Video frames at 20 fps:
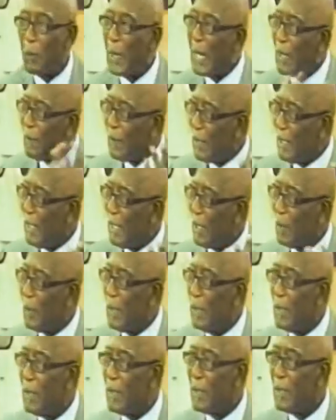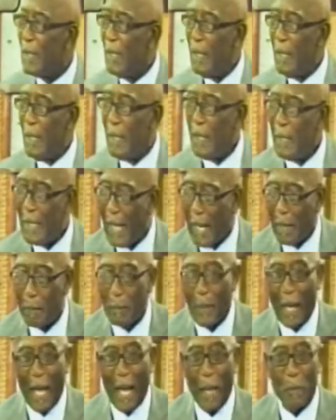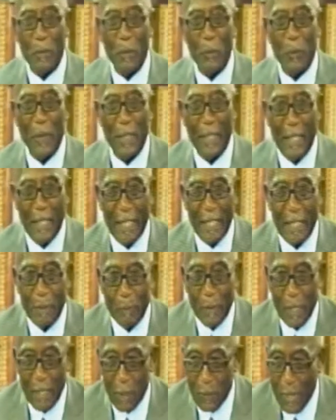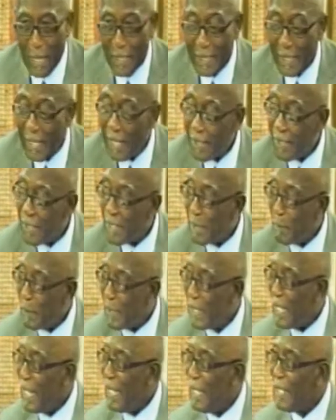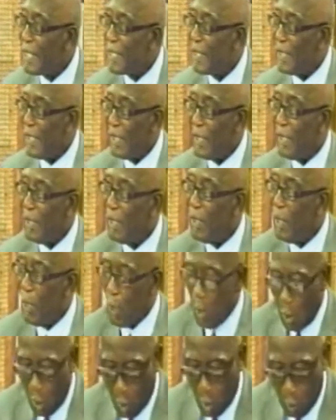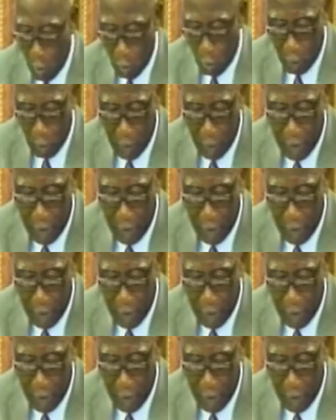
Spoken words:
relevant areas, that perhaps will need to be addressed either simultaneously or.